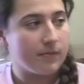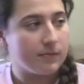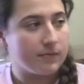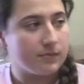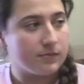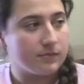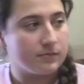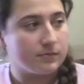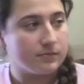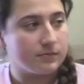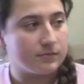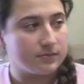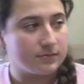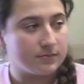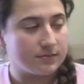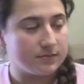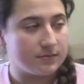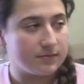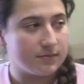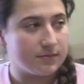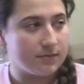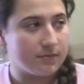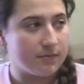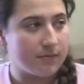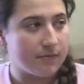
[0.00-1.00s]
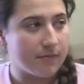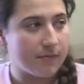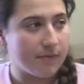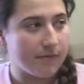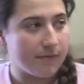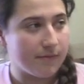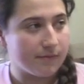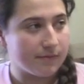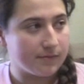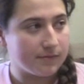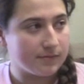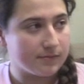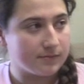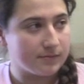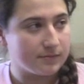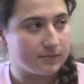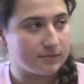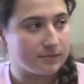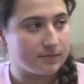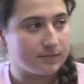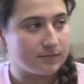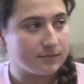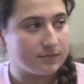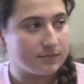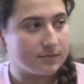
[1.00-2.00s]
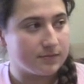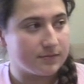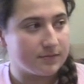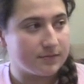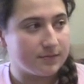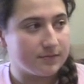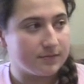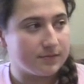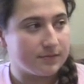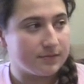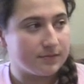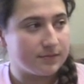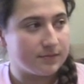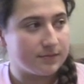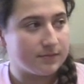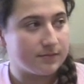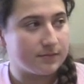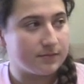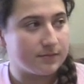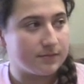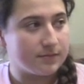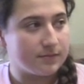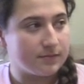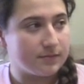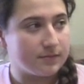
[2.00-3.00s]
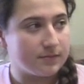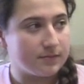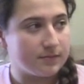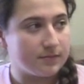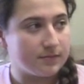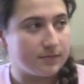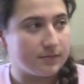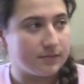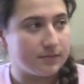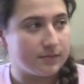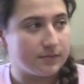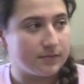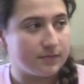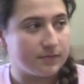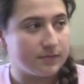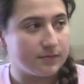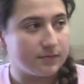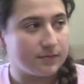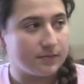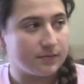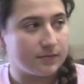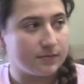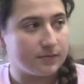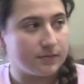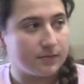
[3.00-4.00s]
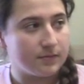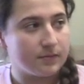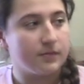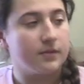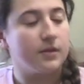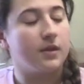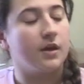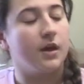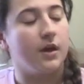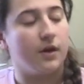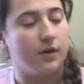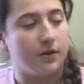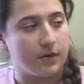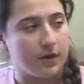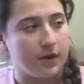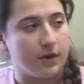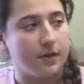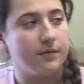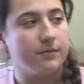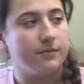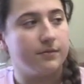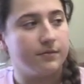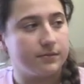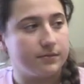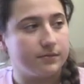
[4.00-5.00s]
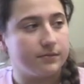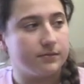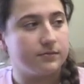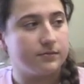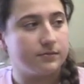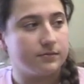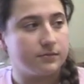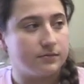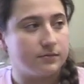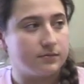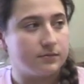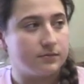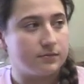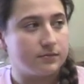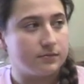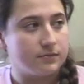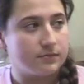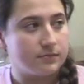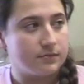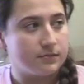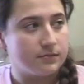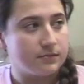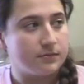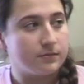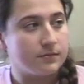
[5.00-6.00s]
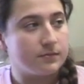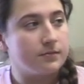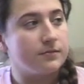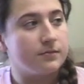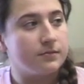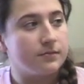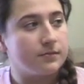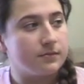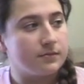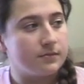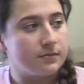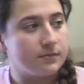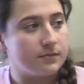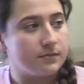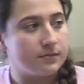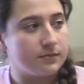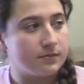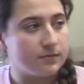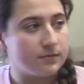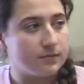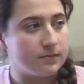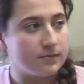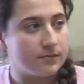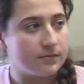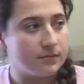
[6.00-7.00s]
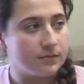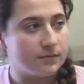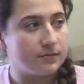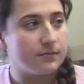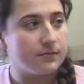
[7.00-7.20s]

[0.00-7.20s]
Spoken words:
This person isn't speaking.